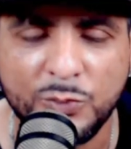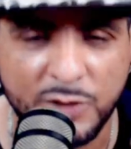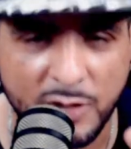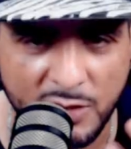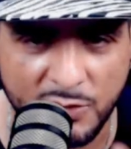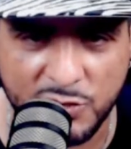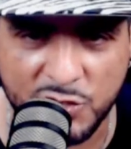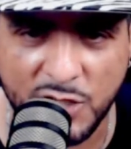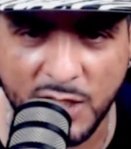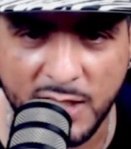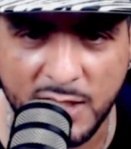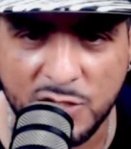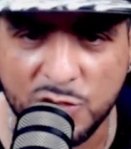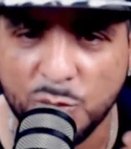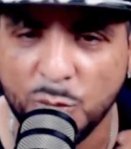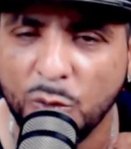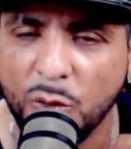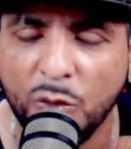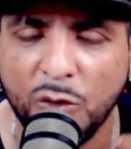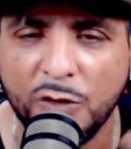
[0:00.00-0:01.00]
the chains
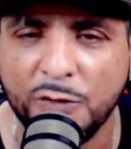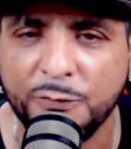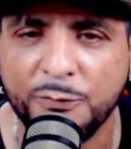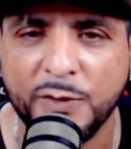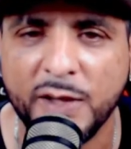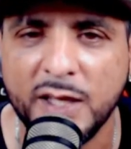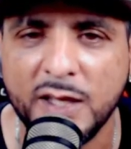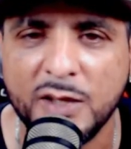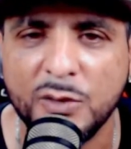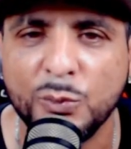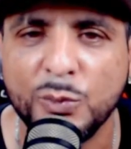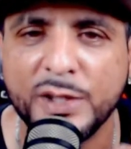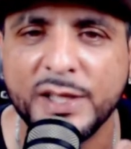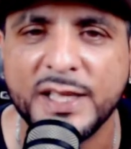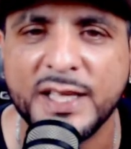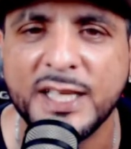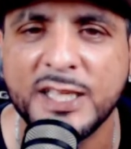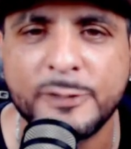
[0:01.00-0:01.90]
were fake with an